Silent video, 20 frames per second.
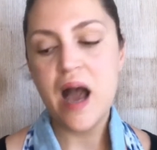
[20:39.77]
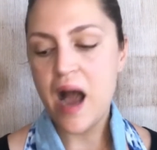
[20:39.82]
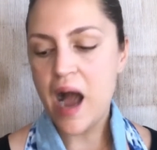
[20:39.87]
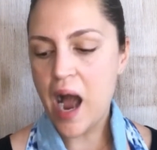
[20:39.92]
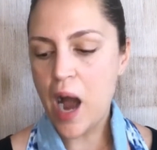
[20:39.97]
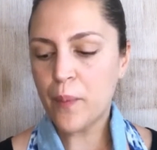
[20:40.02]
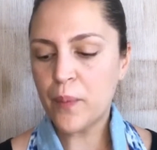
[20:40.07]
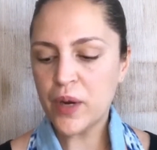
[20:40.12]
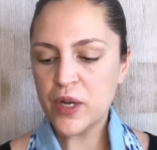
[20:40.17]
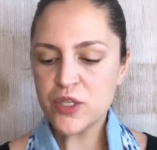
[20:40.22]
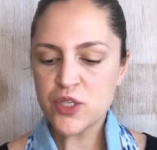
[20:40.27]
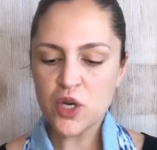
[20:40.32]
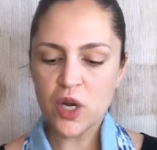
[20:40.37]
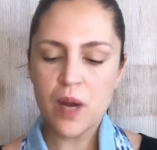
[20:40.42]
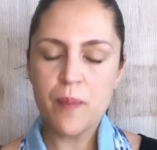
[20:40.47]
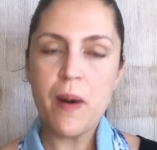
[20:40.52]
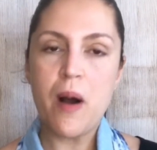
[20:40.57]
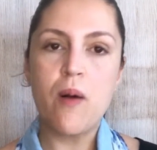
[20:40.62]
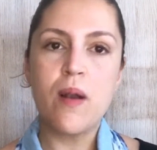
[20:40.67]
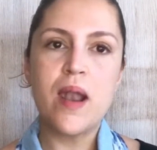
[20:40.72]
I want to talk
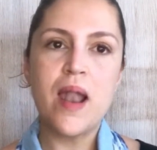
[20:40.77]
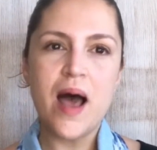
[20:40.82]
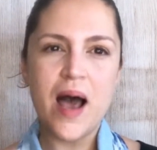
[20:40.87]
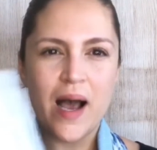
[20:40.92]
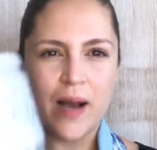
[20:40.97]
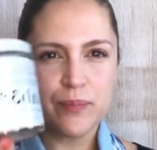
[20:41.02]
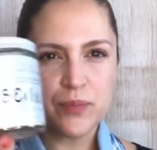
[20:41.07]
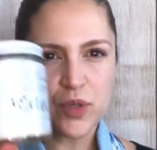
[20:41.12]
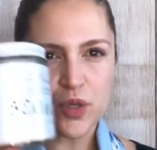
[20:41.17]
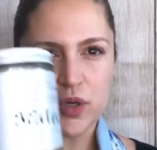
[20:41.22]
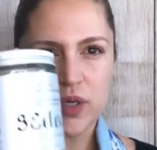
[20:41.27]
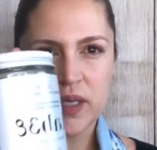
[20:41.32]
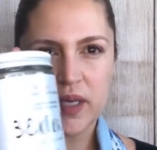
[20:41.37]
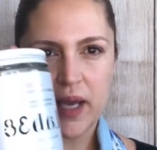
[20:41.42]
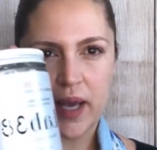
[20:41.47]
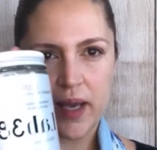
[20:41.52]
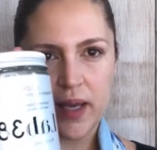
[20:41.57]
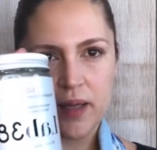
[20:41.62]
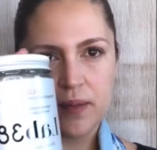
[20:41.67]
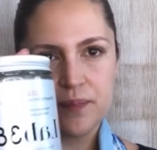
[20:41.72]
about Lab
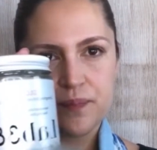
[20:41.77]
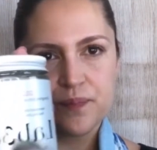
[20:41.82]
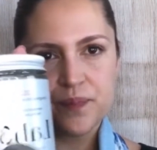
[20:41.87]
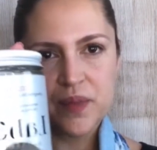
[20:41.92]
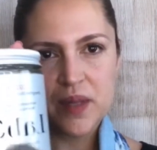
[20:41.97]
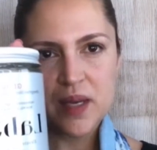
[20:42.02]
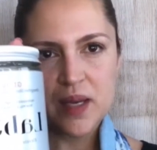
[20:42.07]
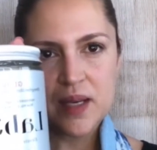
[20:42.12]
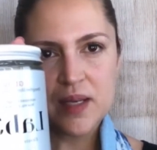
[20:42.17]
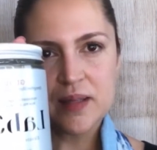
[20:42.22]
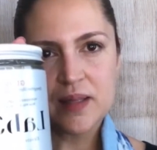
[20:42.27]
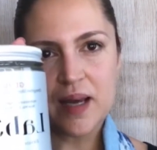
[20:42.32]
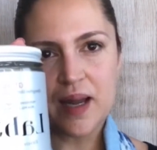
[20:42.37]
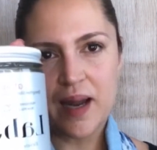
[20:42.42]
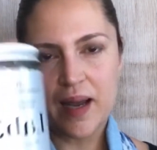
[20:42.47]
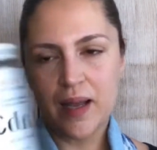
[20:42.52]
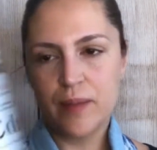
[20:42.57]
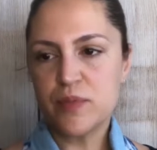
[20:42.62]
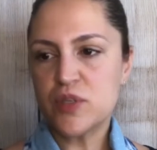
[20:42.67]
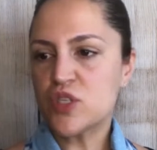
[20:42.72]
38 that I
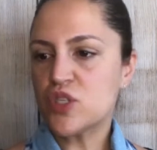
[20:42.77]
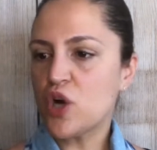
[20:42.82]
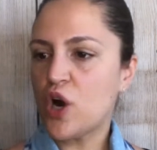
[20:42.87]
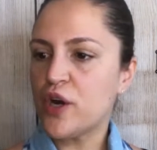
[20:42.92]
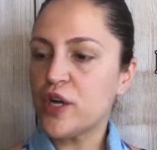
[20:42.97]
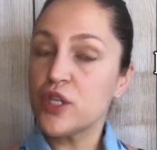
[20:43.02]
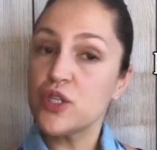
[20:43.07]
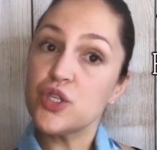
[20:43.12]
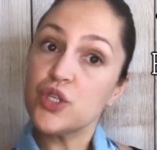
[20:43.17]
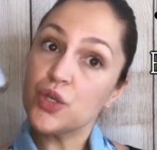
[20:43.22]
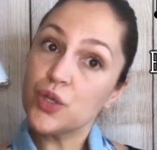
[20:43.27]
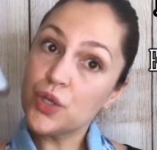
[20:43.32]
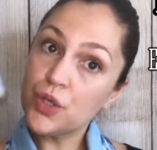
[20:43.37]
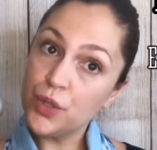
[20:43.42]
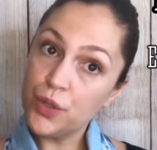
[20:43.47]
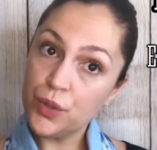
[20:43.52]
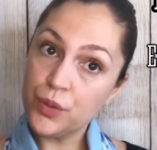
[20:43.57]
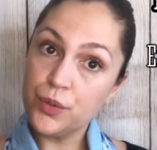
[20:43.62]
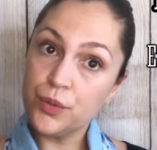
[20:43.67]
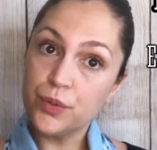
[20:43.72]
am starting to
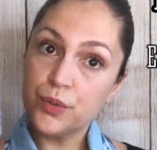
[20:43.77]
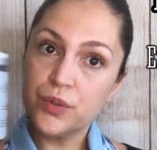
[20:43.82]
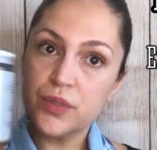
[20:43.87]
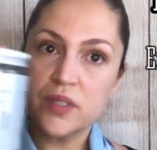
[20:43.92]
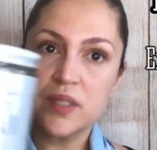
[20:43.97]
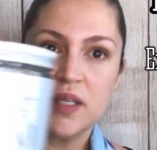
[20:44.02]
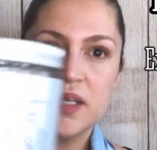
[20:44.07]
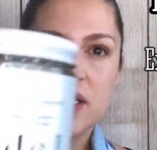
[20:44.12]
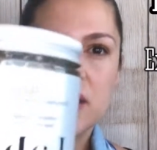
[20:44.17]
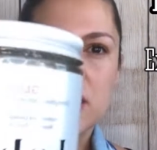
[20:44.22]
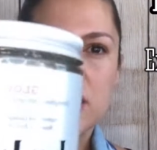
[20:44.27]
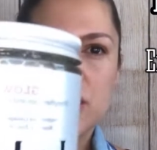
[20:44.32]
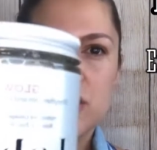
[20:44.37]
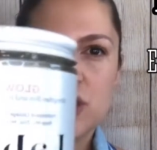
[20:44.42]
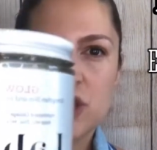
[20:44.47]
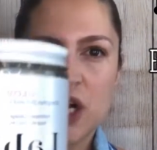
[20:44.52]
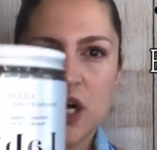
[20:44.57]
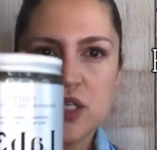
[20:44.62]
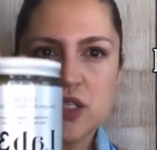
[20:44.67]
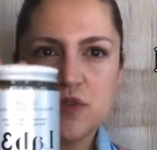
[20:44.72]
use
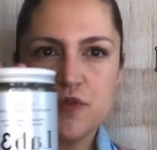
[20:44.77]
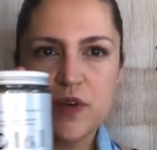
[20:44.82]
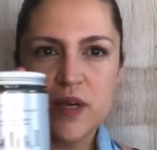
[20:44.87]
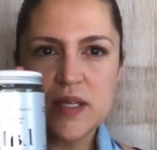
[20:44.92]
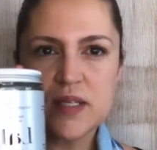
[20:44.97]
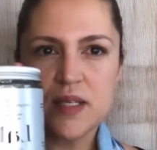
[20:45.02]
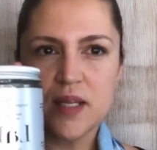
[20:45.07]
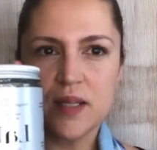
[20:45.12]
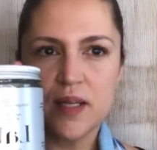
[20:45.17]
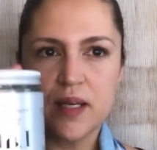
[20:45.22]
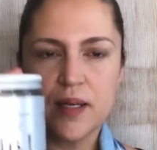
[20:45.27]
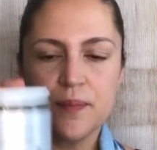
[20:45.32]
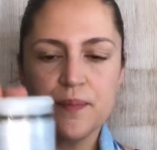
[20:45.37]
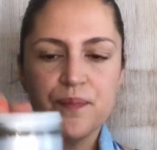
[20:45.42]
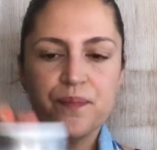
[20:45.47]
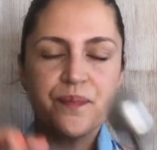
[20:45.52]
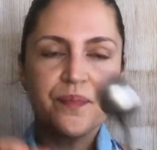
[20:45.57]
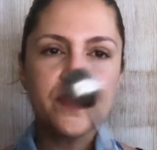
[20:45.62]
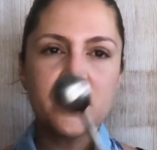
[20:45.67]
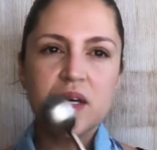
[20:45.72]
just recently.
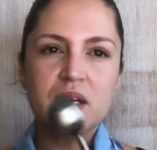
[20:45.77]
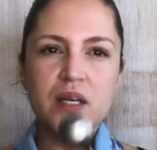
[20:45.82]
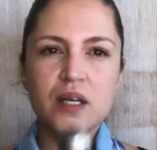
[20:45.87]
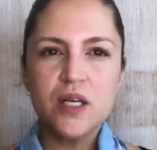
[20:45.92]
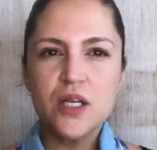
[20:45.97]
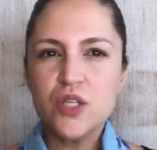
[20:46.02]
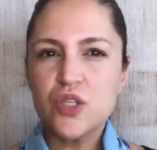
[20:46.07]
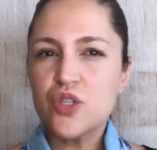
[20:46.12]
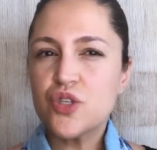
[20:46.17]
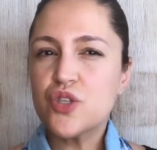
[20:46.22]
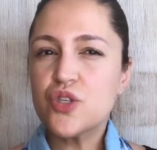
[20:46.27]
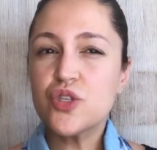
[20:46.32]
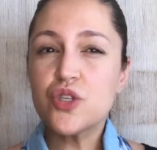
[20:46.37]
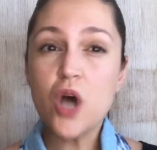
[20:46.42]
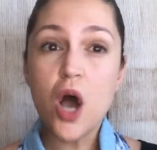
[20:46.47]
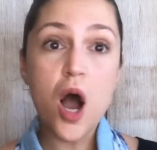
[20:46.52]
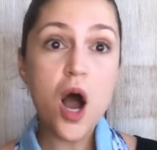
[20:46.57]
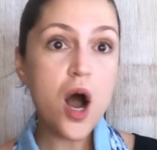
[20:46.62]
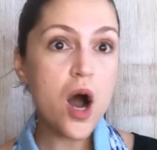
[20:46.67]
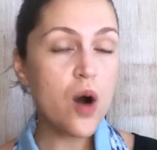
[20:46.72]

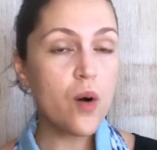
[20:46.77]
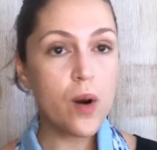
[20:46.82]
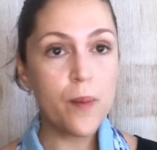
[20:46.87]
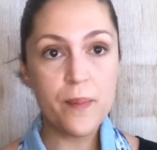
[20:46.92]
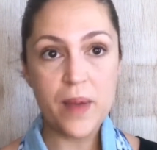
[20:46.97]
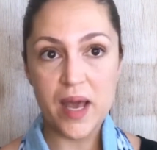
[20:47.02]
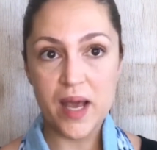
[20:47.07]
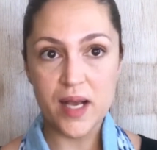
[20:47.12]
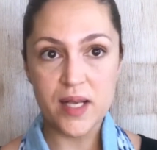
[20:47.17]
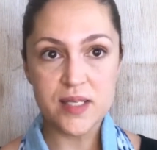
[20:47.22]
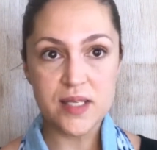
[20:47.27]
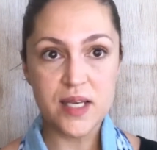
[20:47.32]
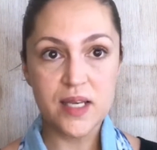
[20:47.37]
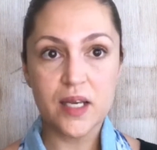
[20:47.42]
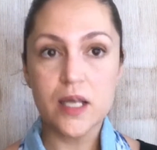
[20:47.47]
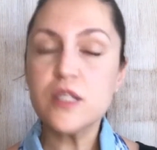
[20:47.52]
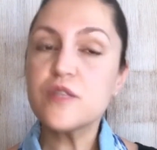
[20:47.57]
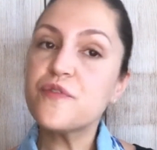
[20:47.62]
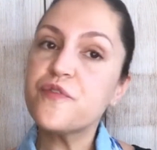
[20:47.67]
So amazing. It's